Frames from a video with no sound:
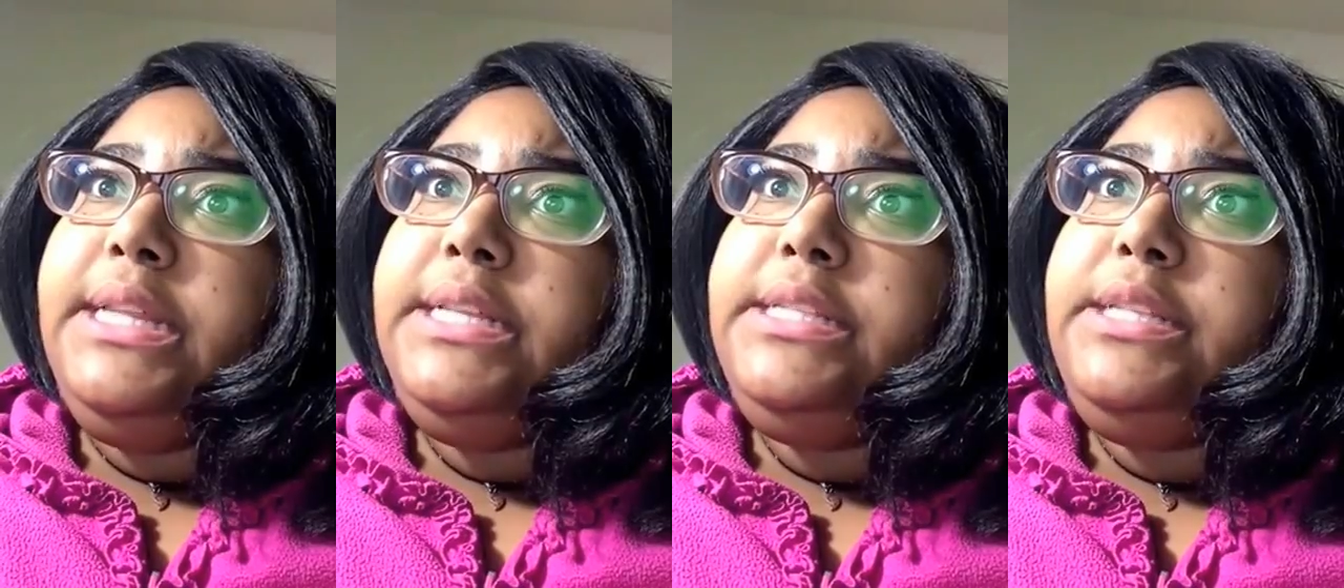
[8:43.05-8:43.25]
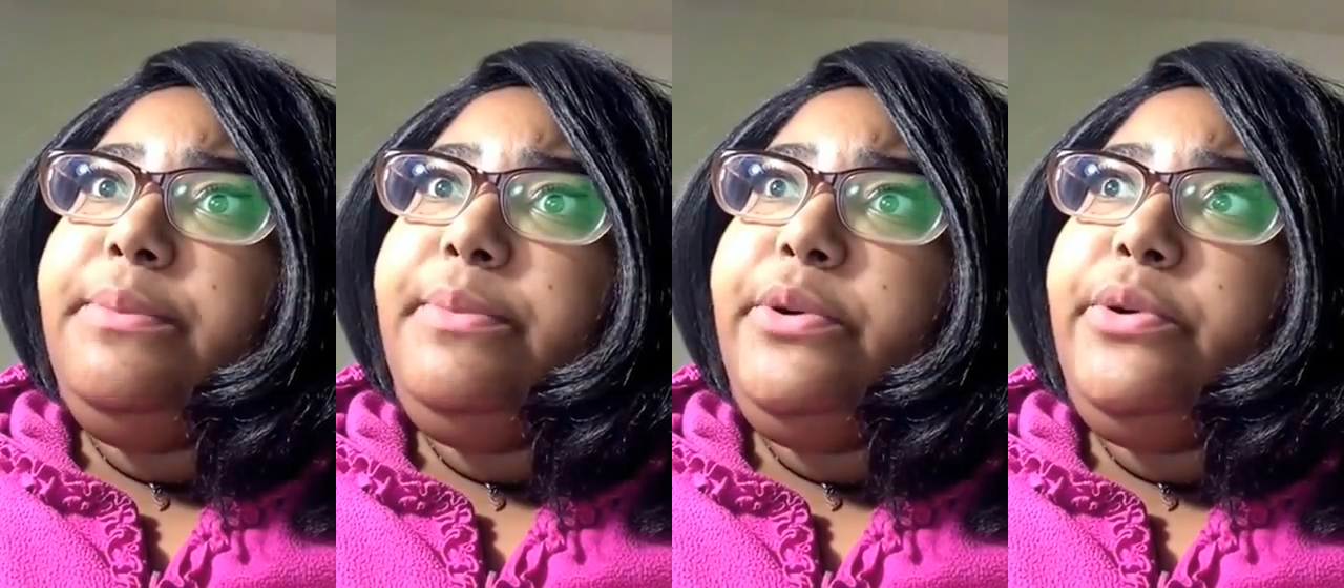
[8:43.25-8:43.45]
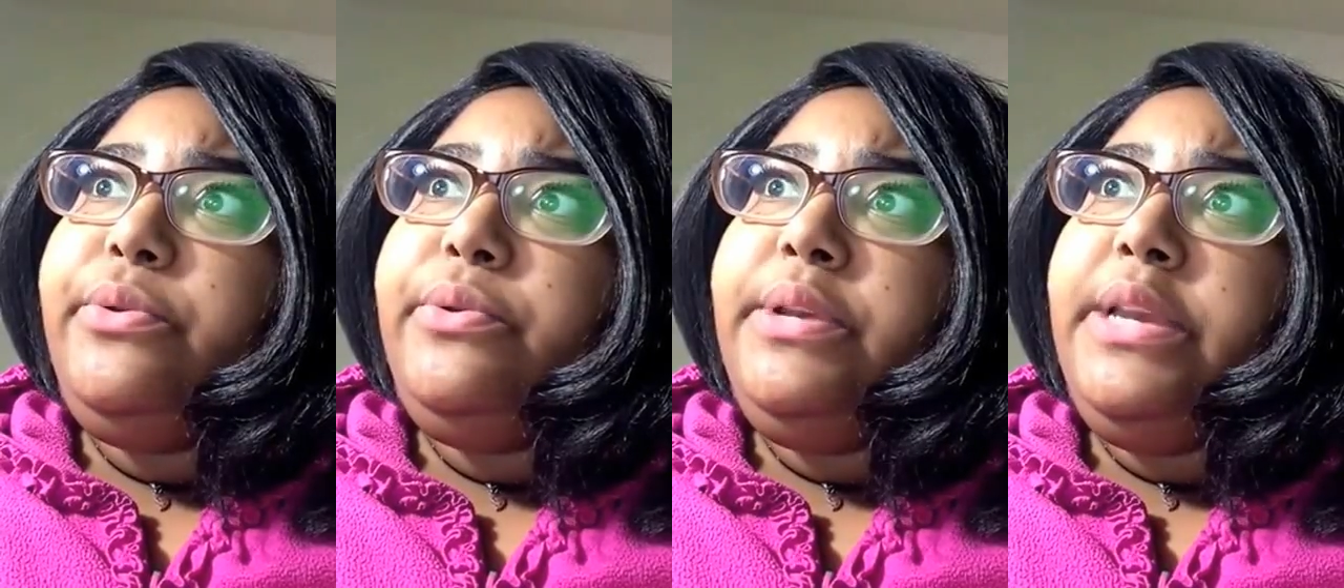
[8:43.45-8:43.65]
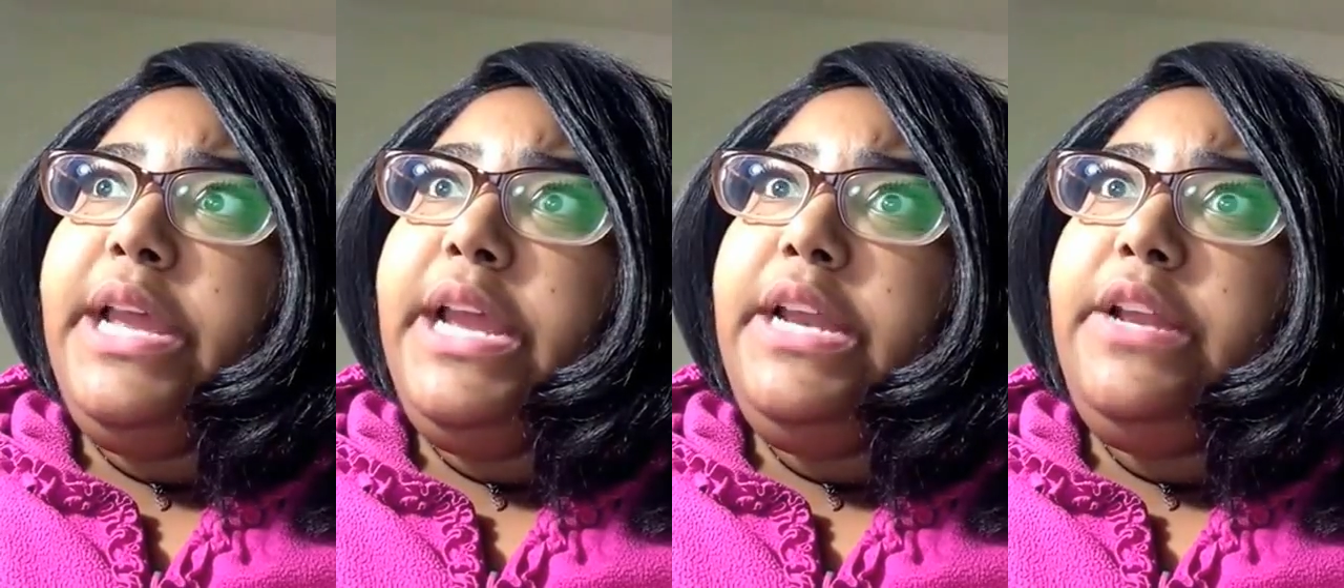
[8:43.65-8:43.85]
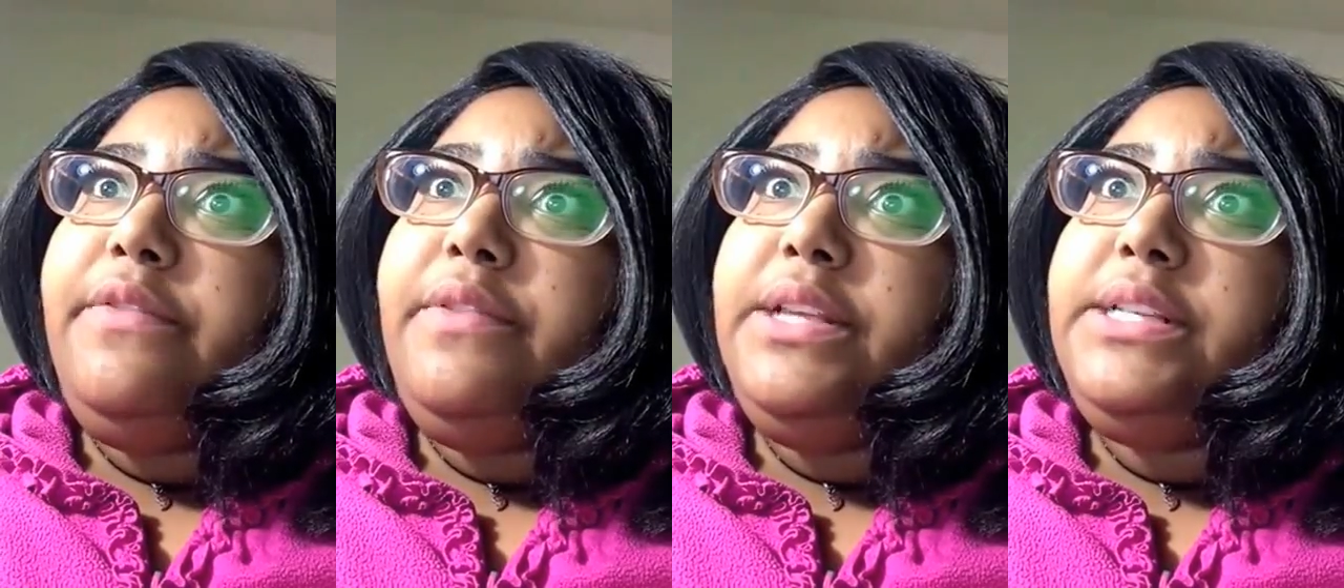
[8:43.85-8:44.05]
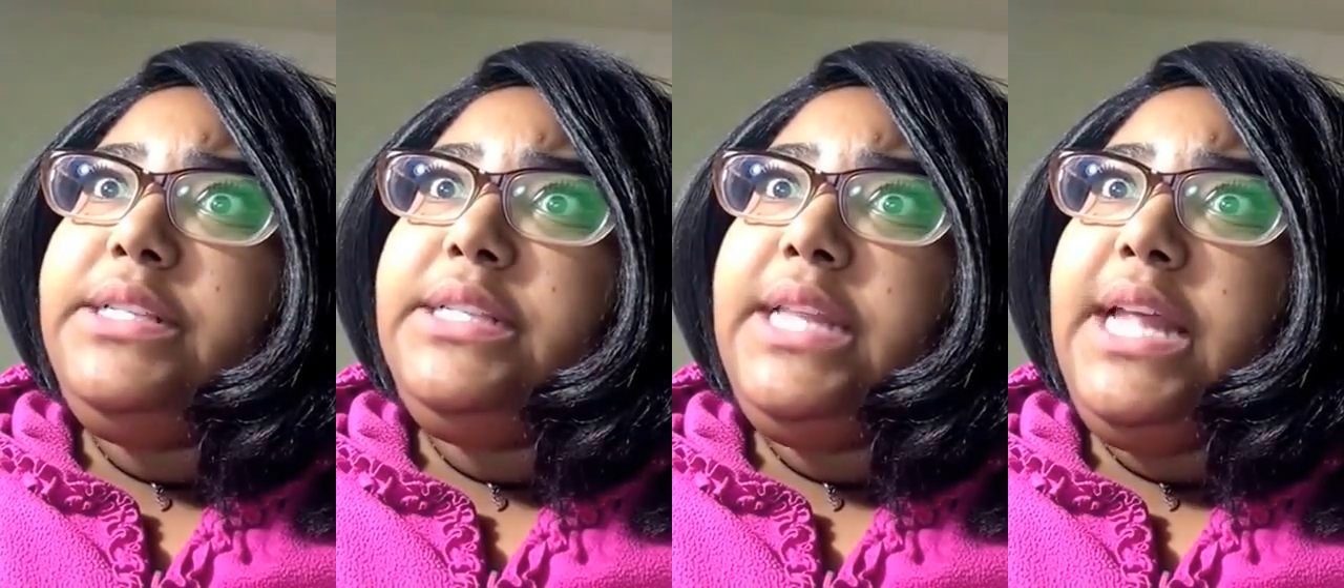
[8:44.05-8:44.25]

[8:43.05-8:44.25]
The typical native is